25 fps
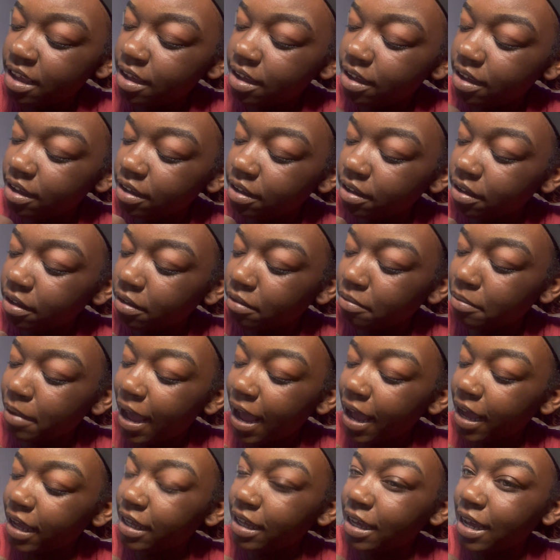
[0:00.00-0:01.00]
um,
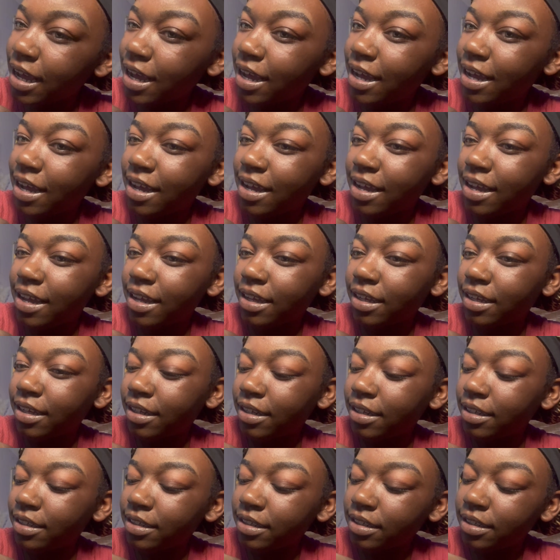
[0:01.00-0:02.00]

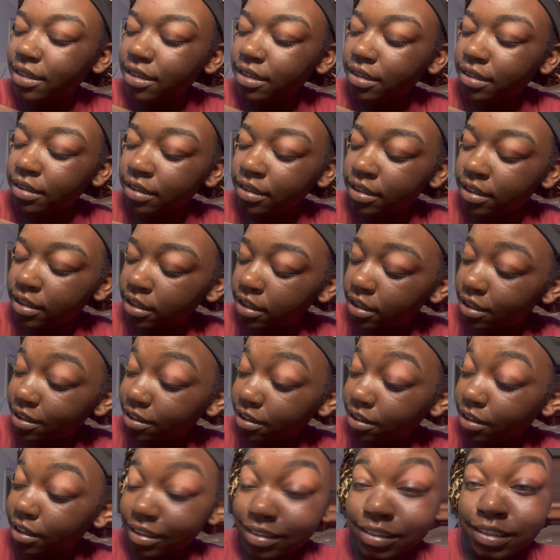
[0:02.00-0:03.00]
Icon
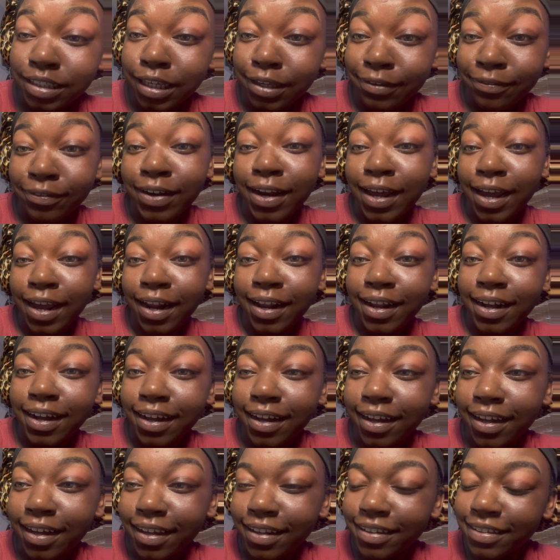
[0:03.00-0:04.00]
is giving
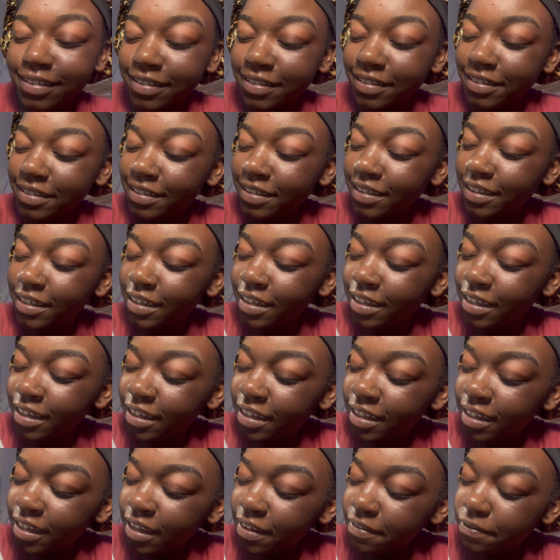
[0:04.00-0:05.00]
Icon.
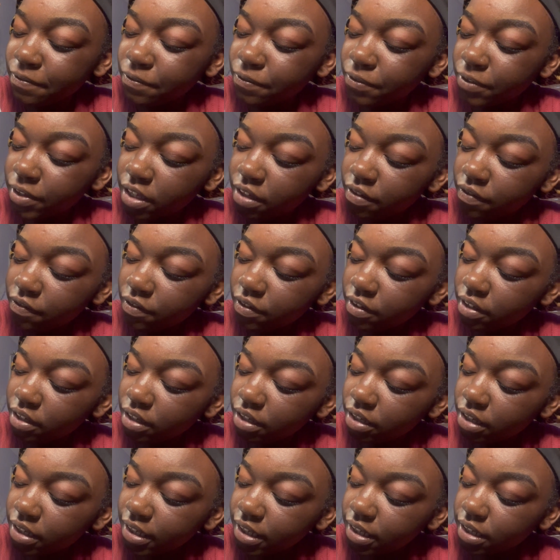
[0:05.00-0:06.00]

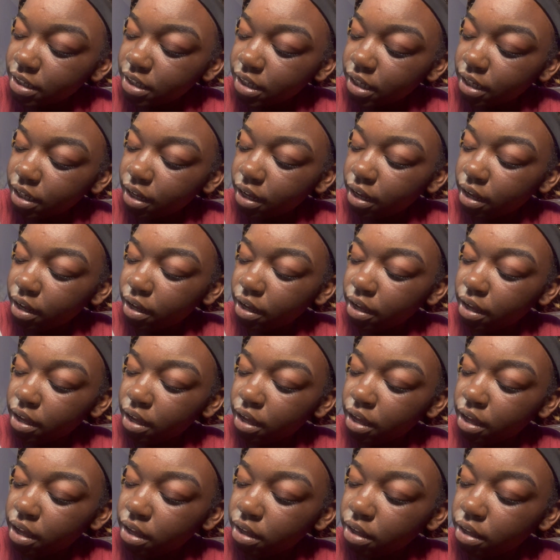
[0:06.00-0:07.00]
Vivid.
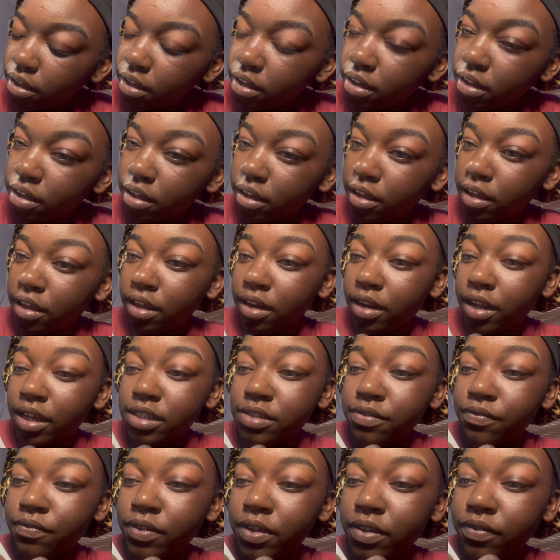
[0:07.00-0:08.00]
Yeah, that's
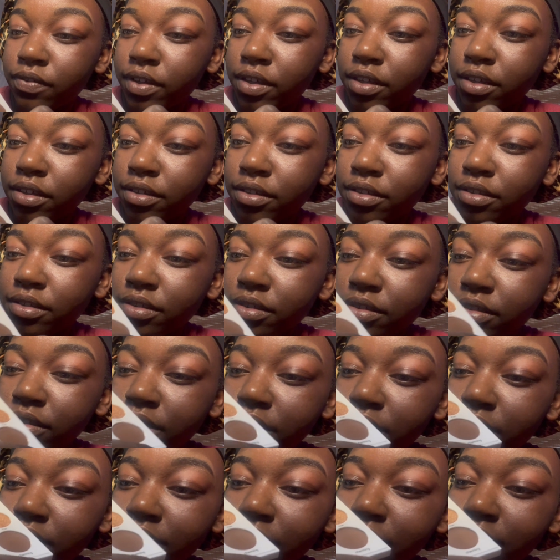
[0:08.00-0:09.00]
vivid.
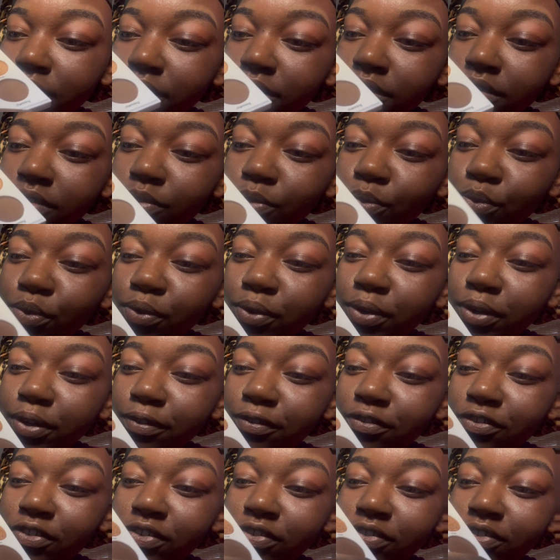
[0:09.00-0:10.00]
Real
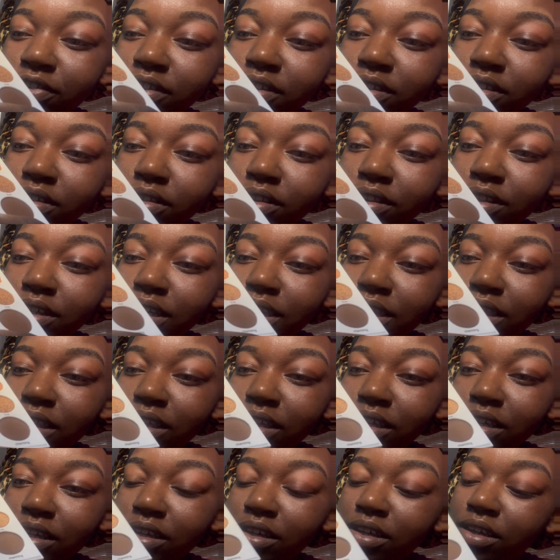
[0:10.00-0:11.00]
vivid. Look at
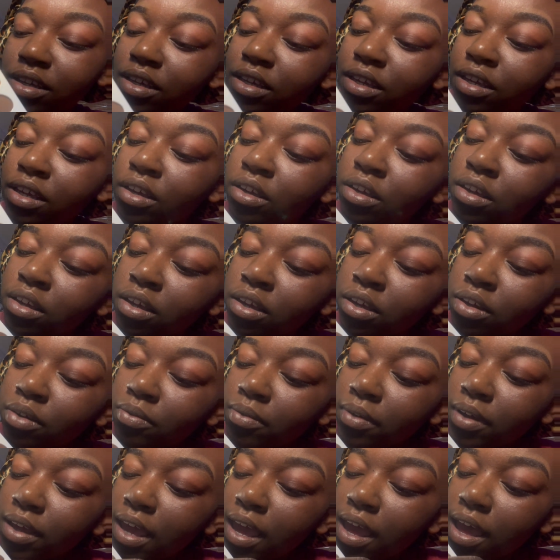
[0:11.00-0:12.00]
that.
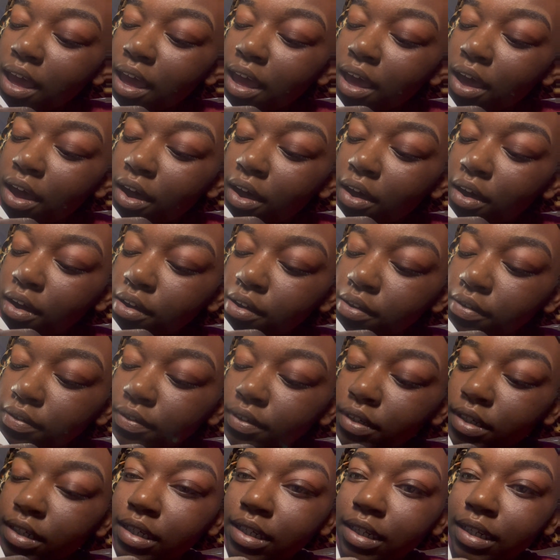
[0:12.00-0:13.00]
We
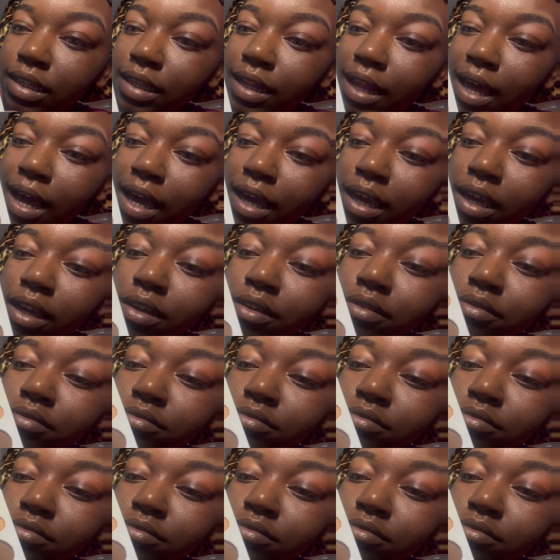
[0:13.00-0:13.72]
have Delight.